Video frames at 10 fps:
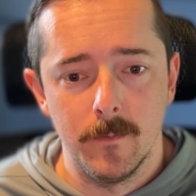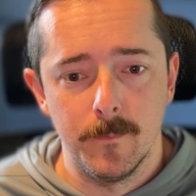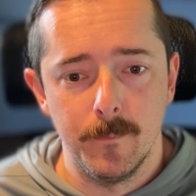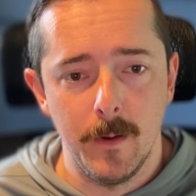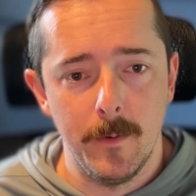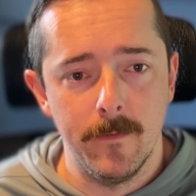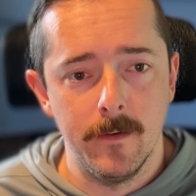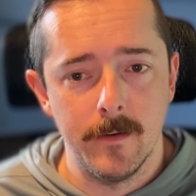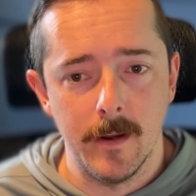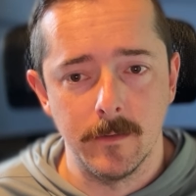maybe even
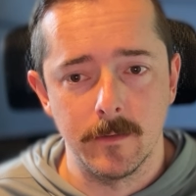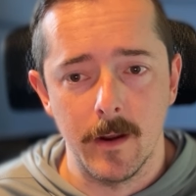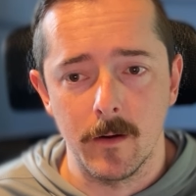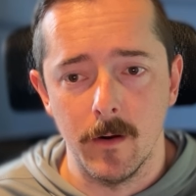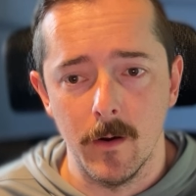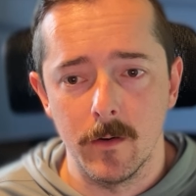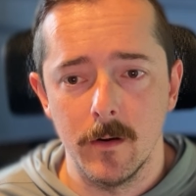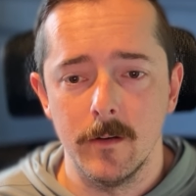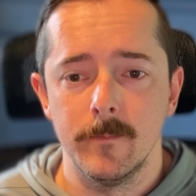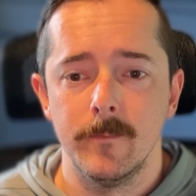Tan Stack
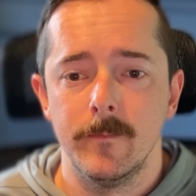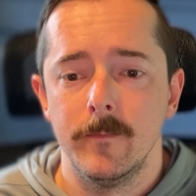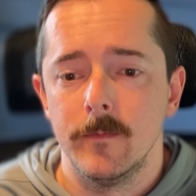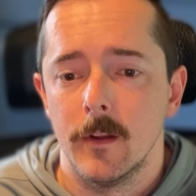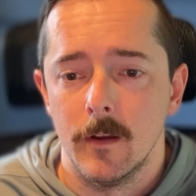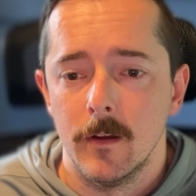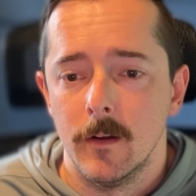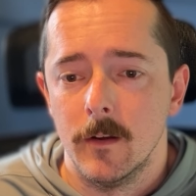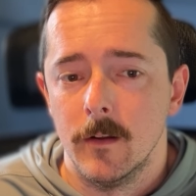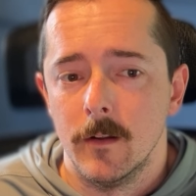Router.
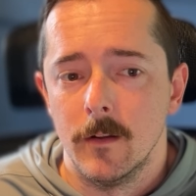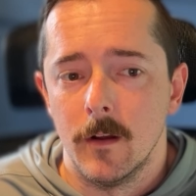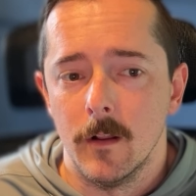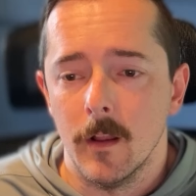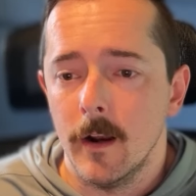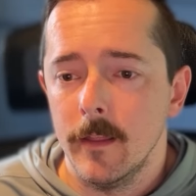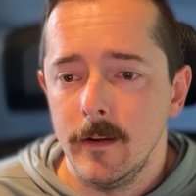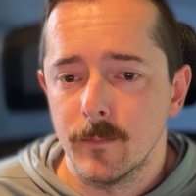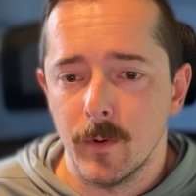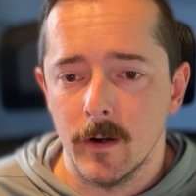A lot of
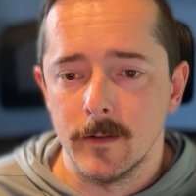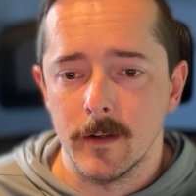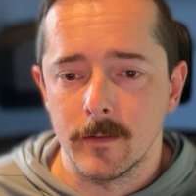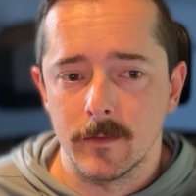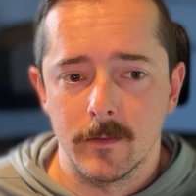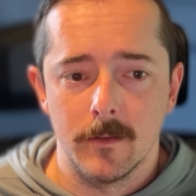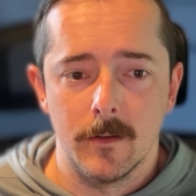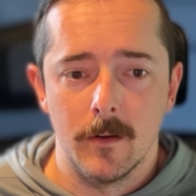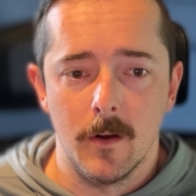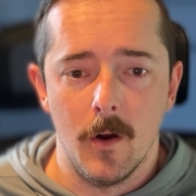these projects
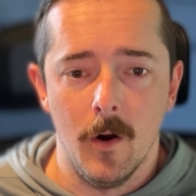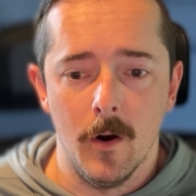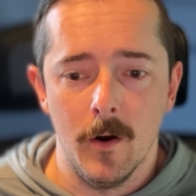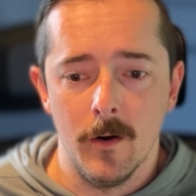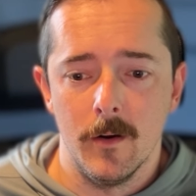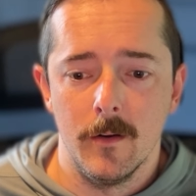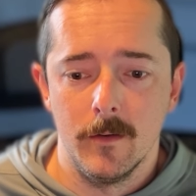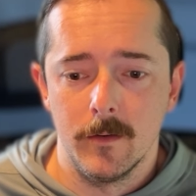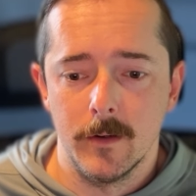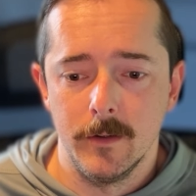are
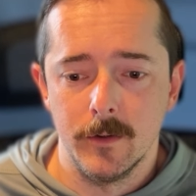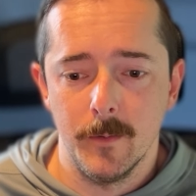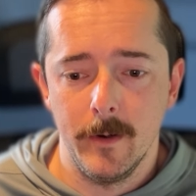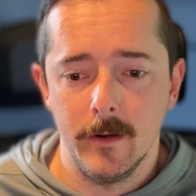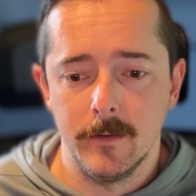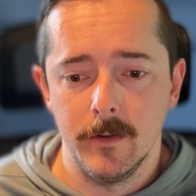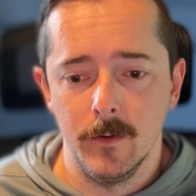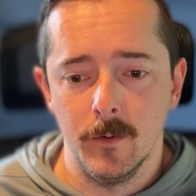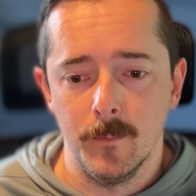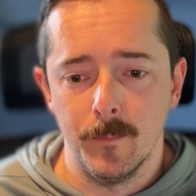contributed
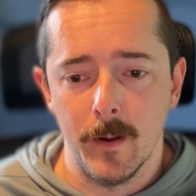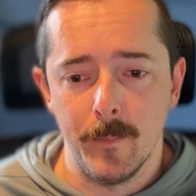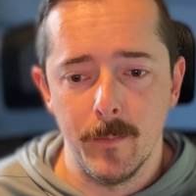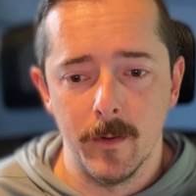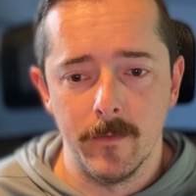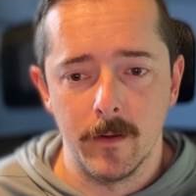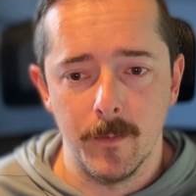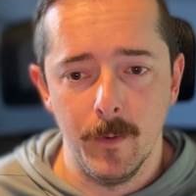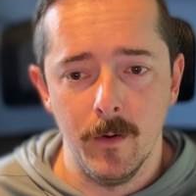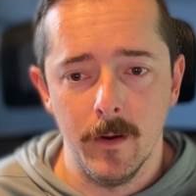to by people of the
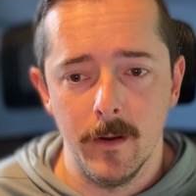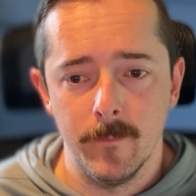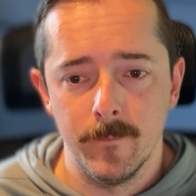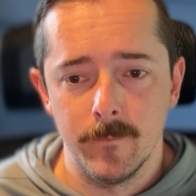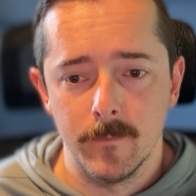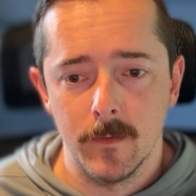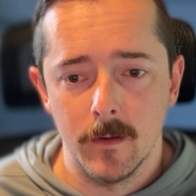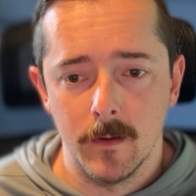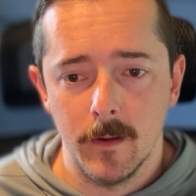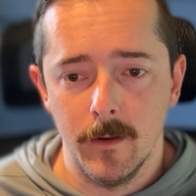community.
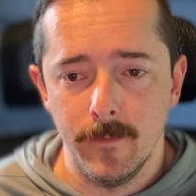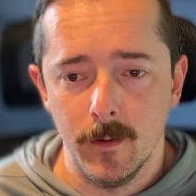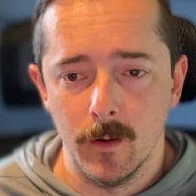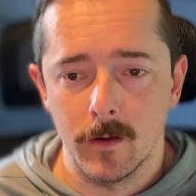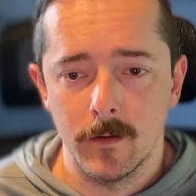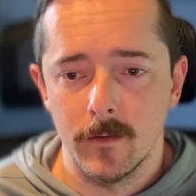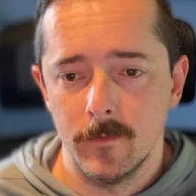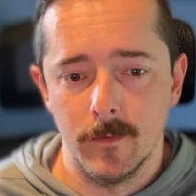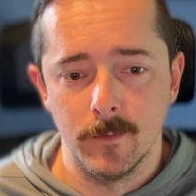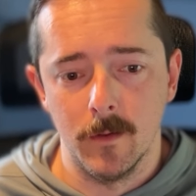If you look,
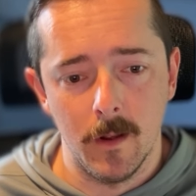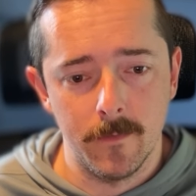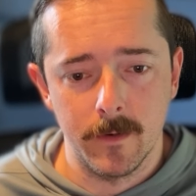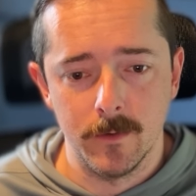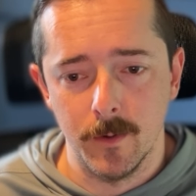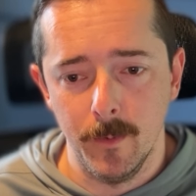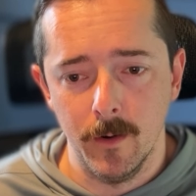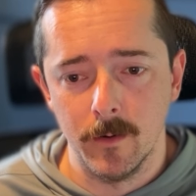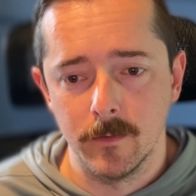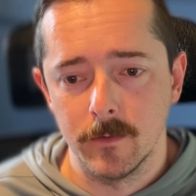there's a lot of
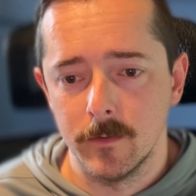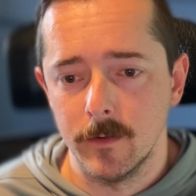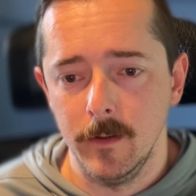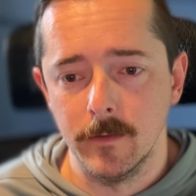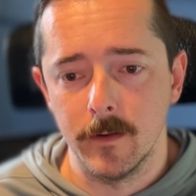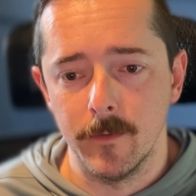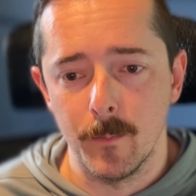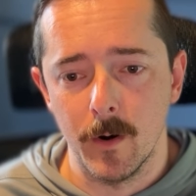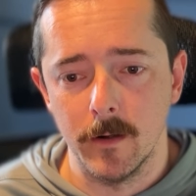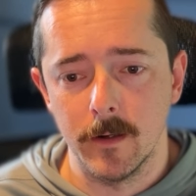contributors to these different
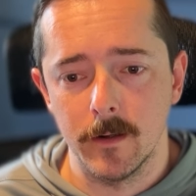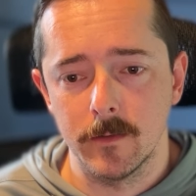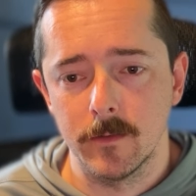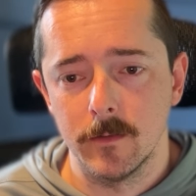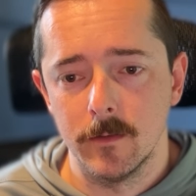projects.